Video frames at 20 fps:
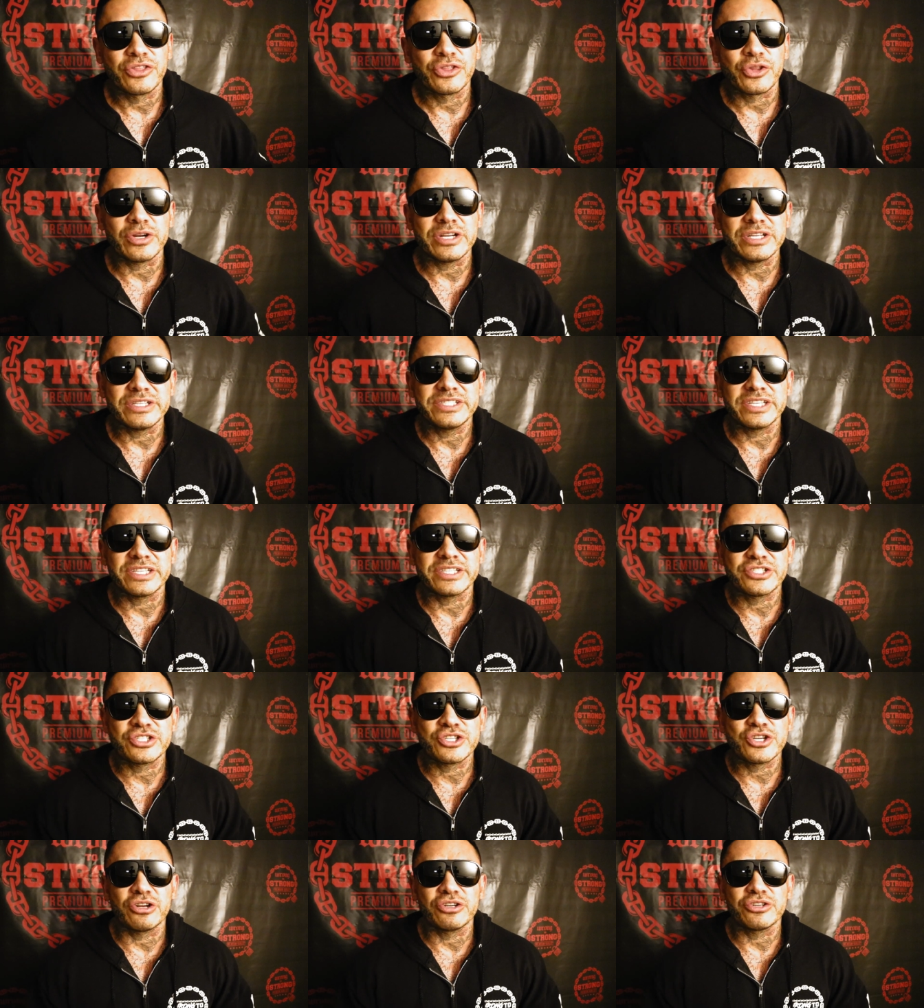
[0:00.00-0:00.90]

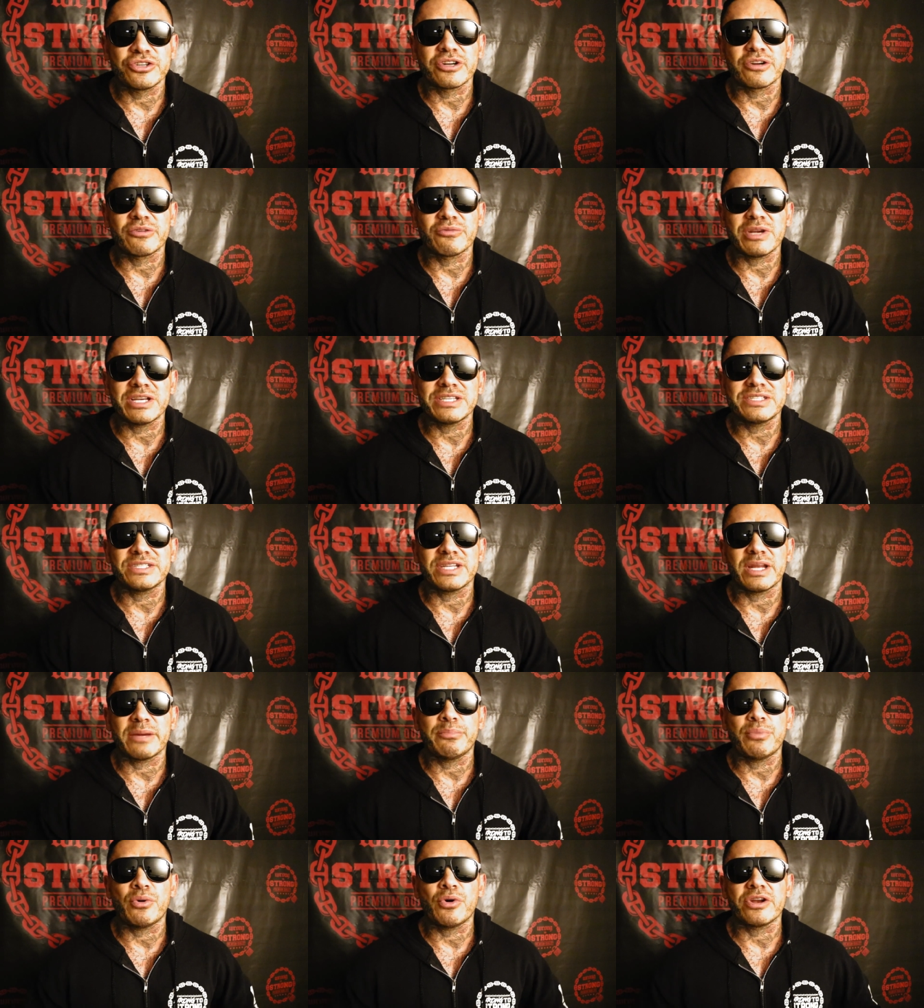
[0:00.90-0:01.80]
36 children arrested
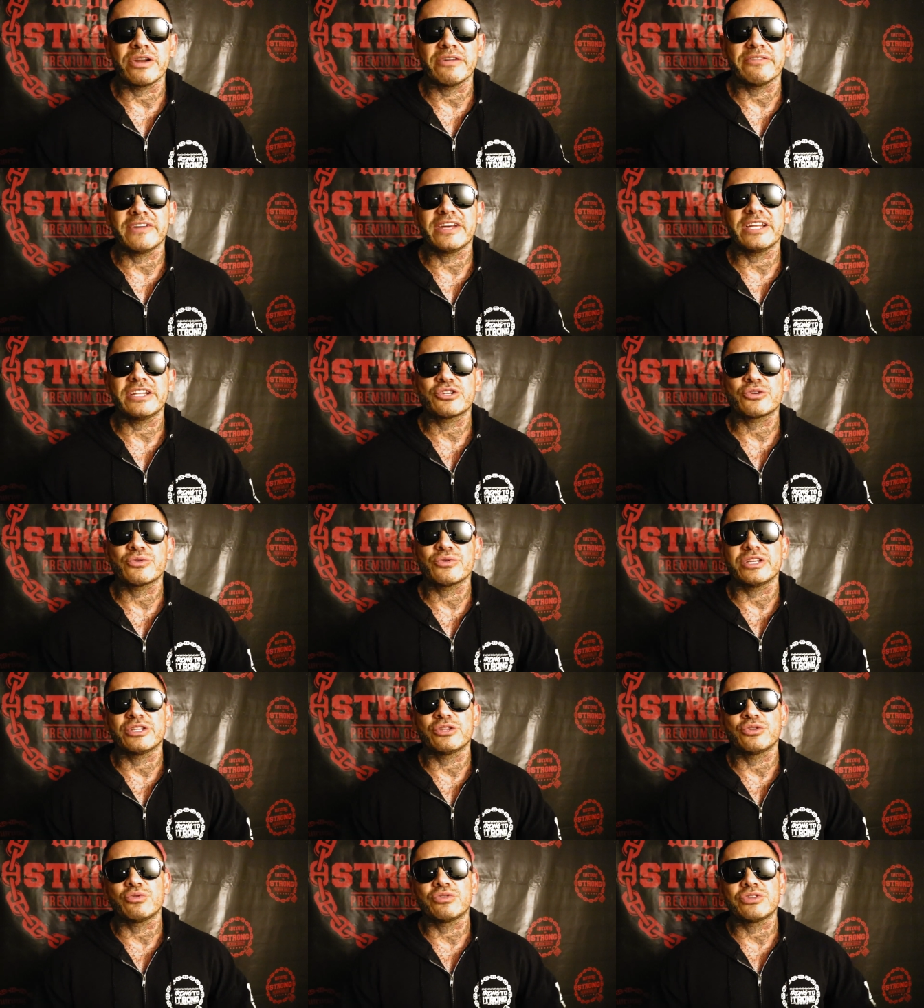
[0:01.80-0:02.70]
at point of
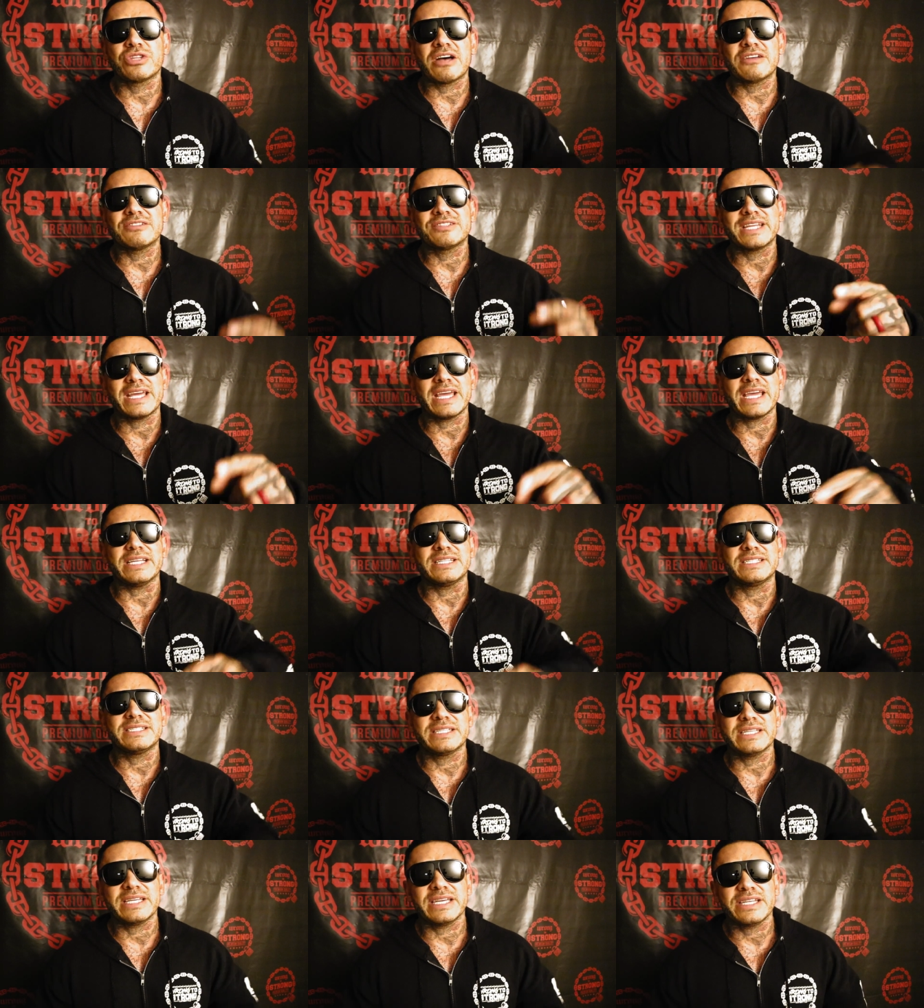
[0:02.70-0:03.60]
entry in
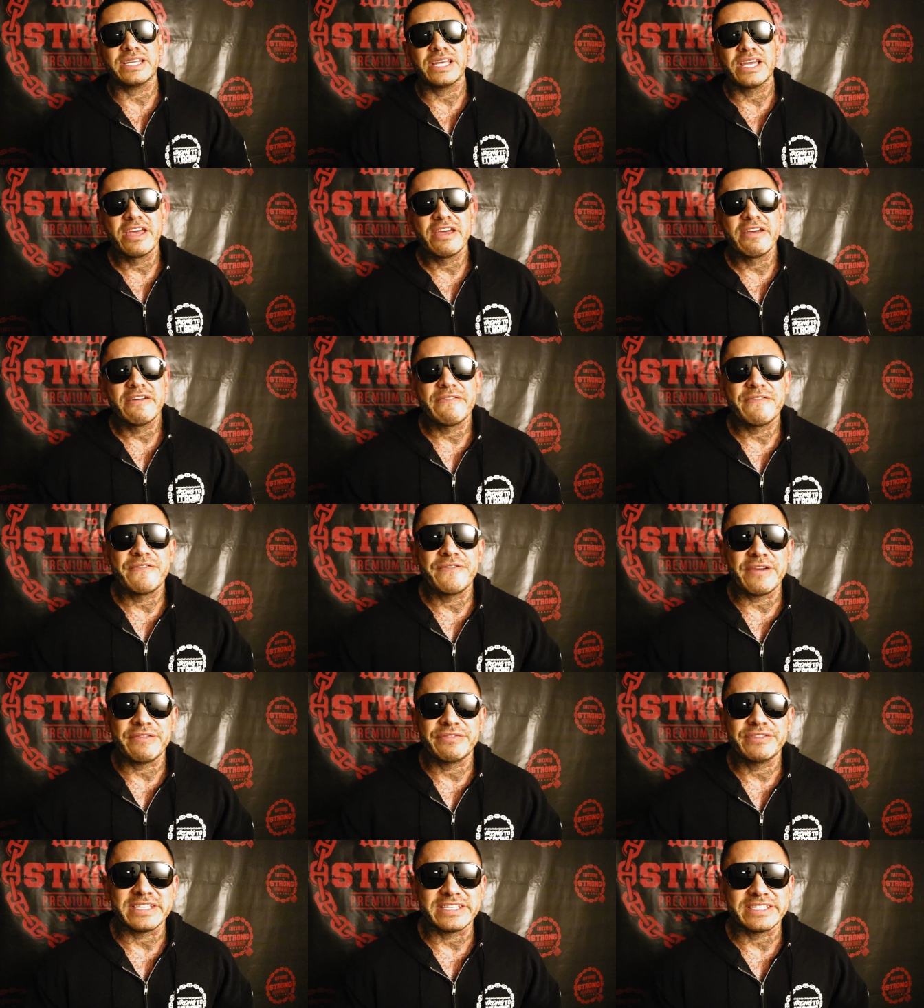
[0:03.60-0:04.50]
2018,
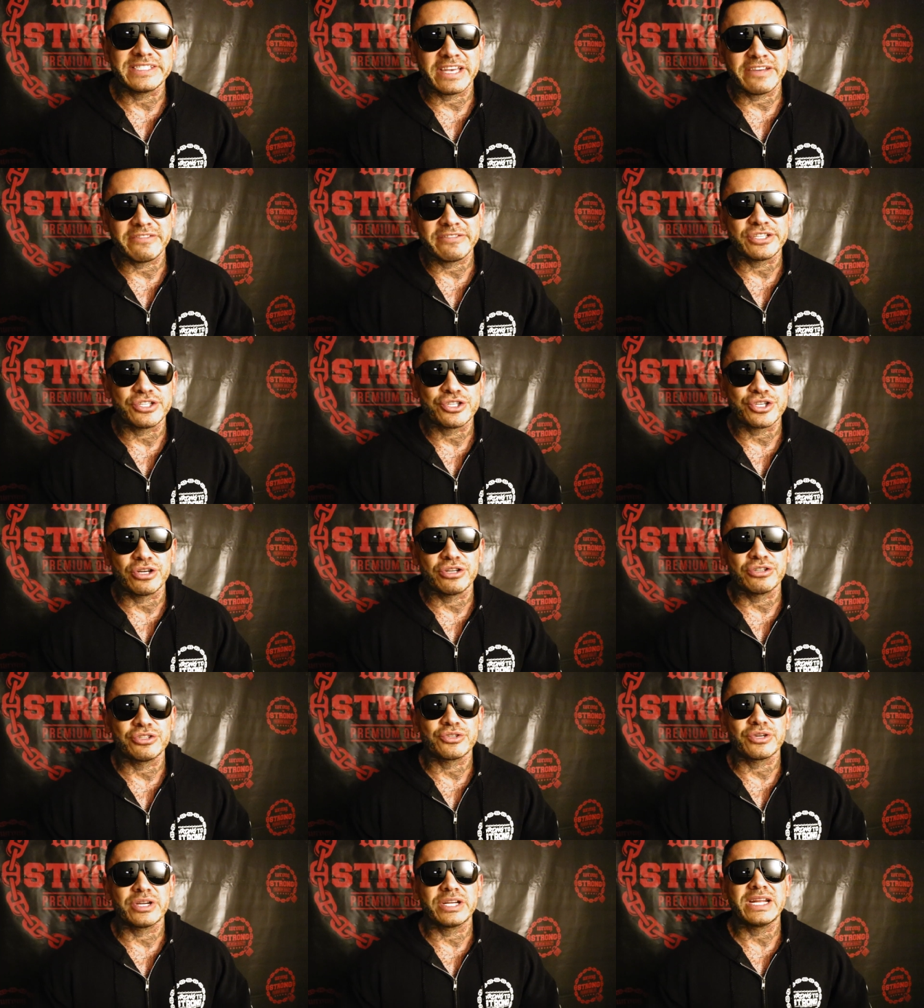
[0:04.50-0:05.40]
57
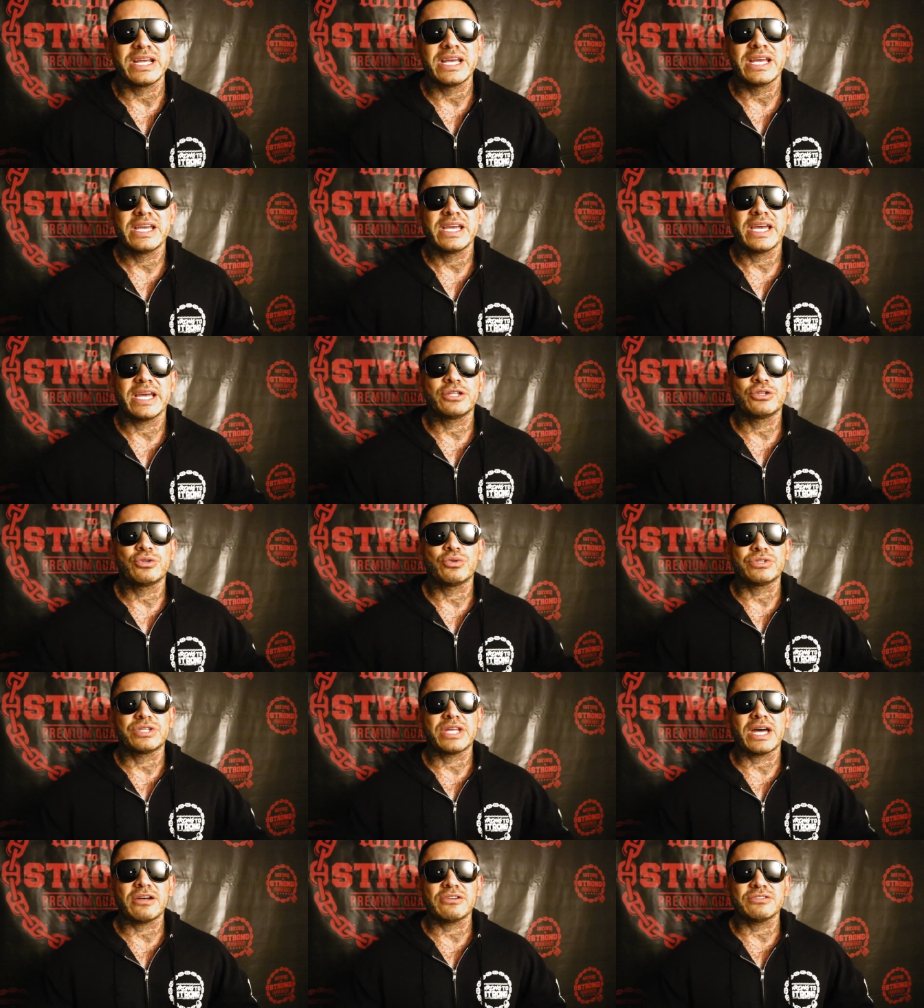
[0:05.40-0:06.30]
children in
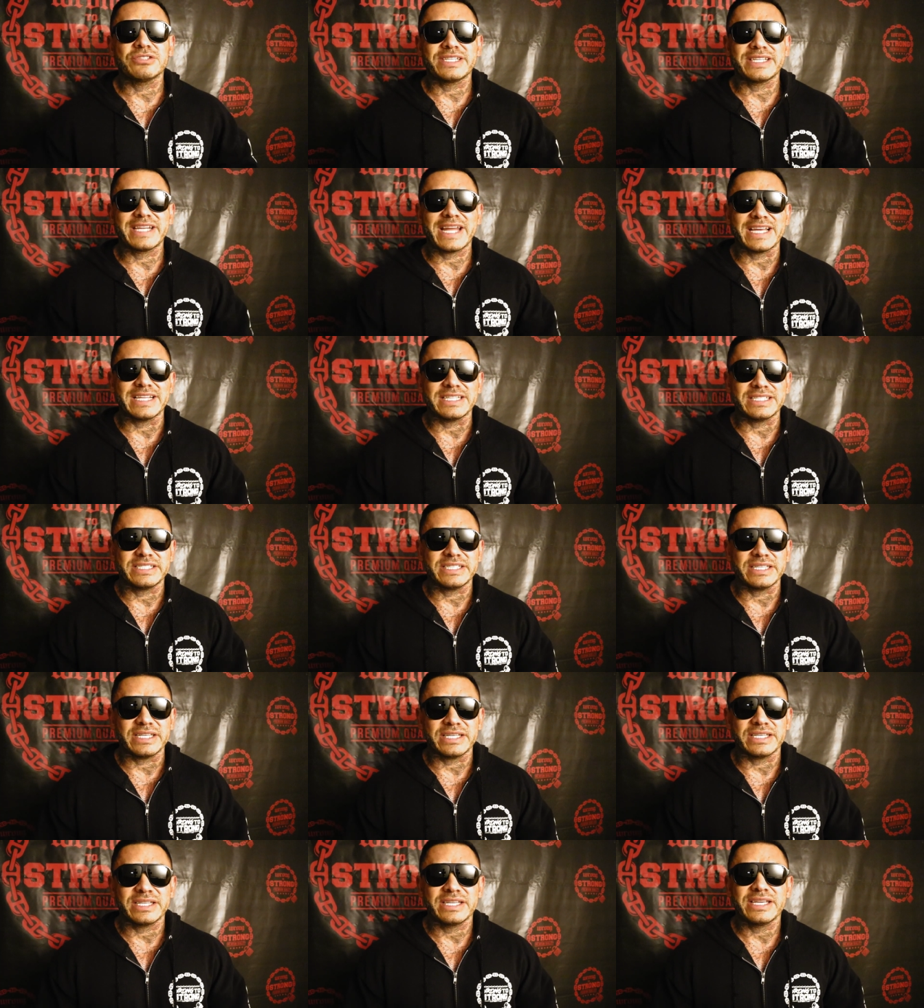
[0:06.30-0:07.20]

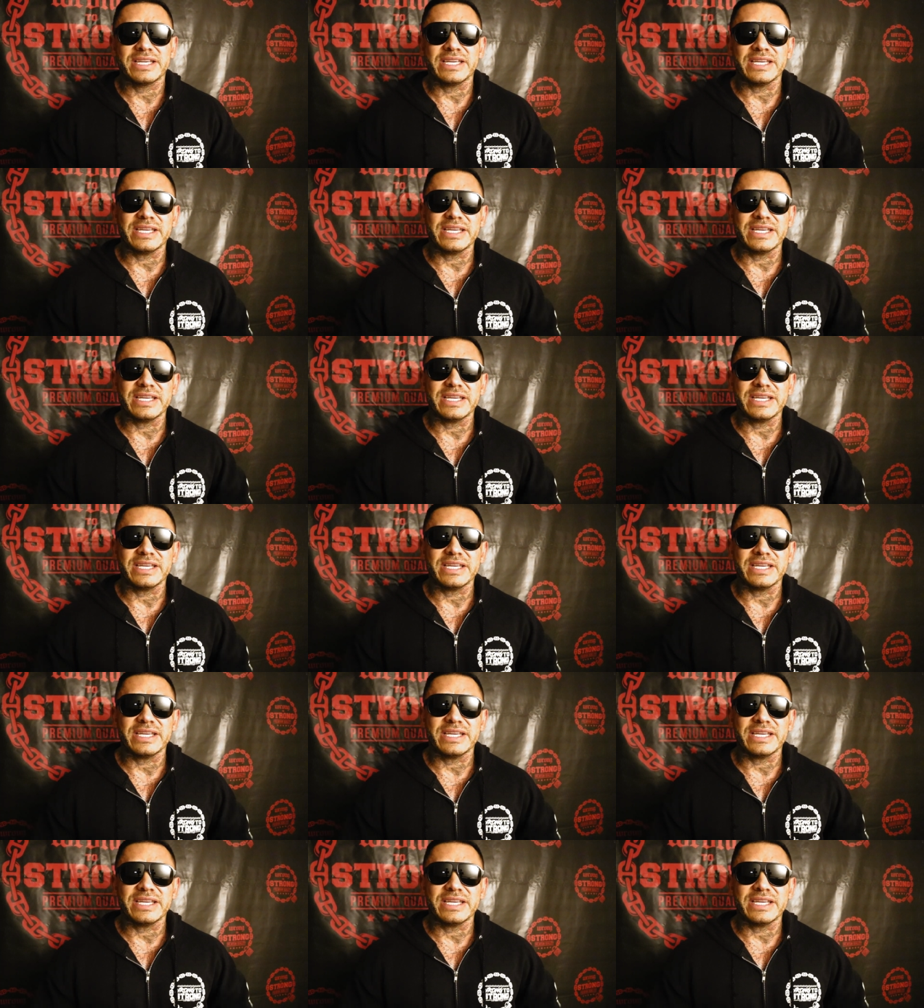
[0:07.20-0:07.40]
2019.